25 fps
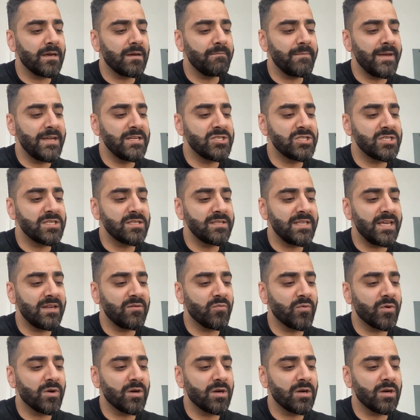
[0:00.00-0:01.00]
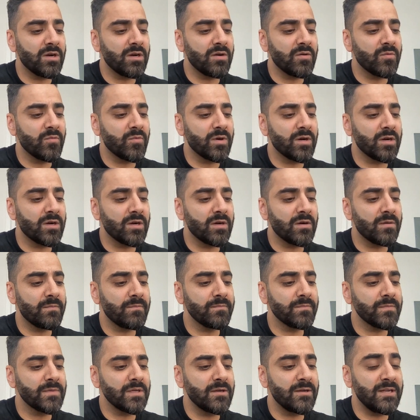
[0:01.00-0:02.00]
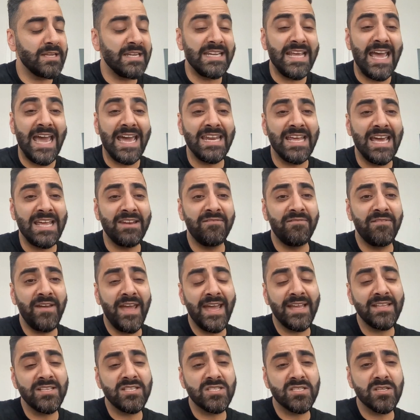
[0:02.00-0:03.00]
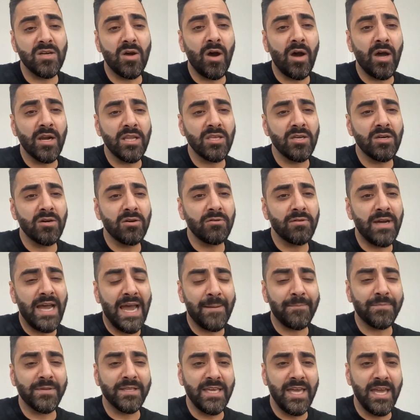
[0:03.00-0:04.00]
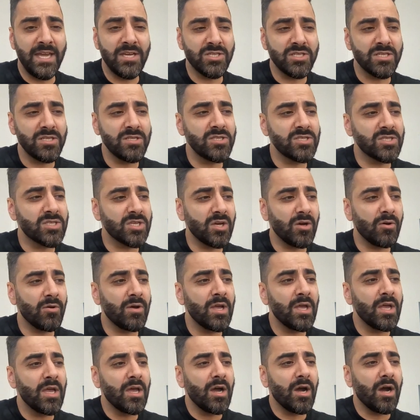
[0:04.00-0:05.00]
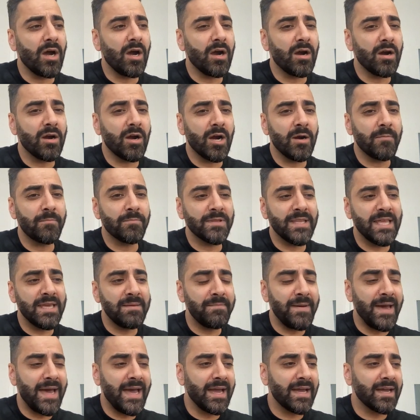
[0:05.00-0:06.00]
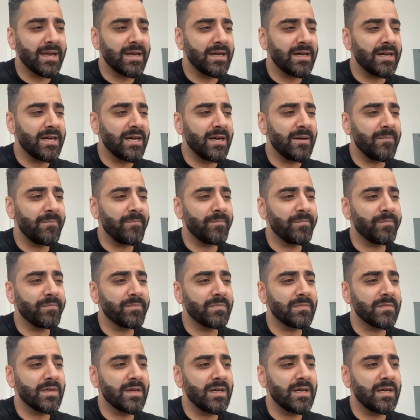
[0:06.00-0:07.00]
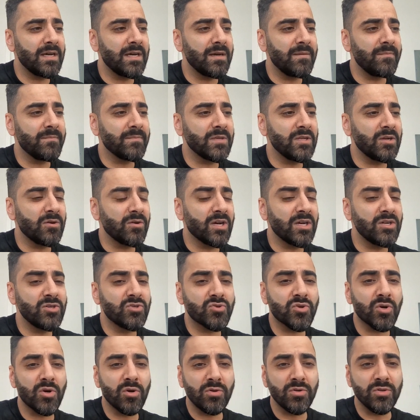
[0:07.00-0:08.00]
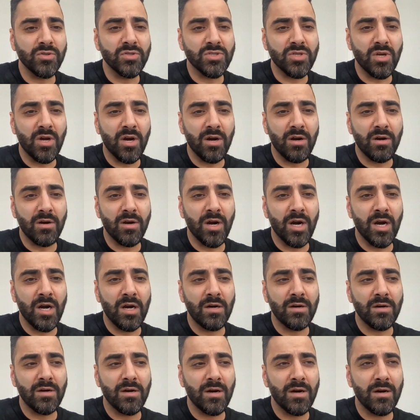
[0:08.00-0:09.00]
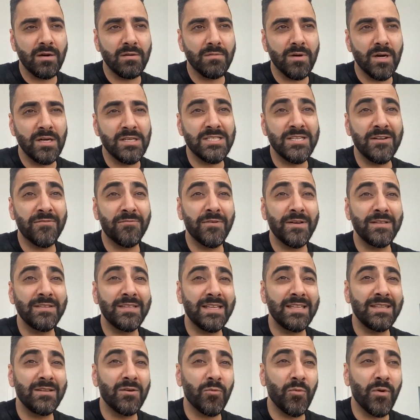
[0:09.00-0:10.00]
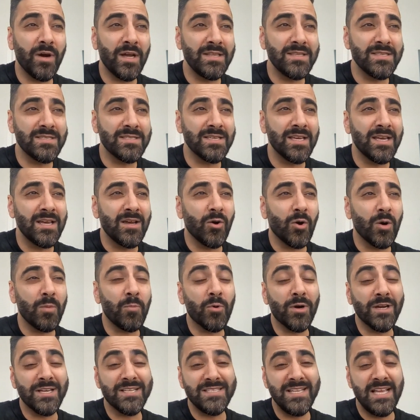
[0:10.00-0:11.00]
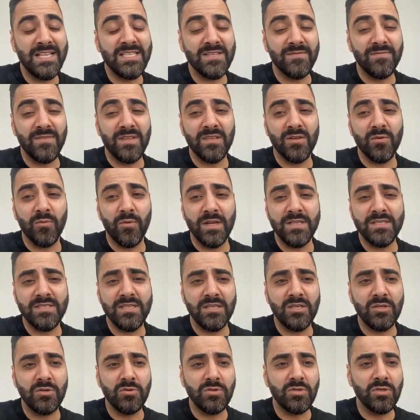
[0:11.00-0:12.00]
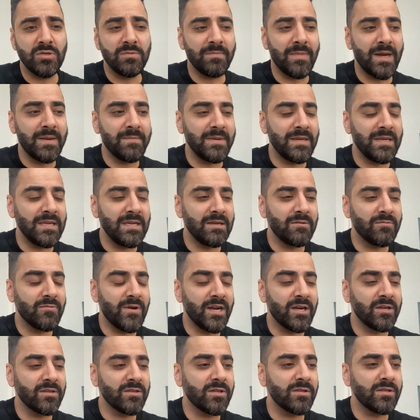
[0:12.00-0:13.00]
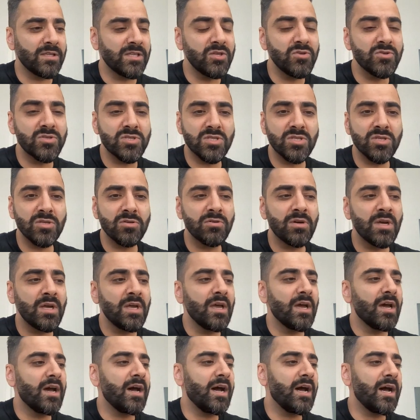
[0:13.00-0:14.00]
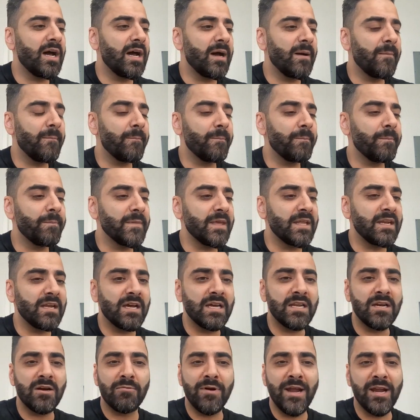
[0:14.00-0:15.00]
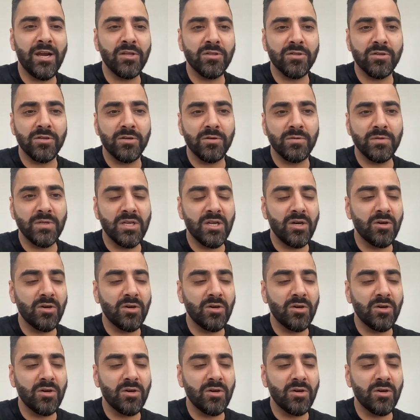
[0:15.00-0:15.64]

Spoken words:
mention that we're an advanced audio application. So our playback controls are different than the ones, or more extensive than the ones that you might be regularly used to in a regular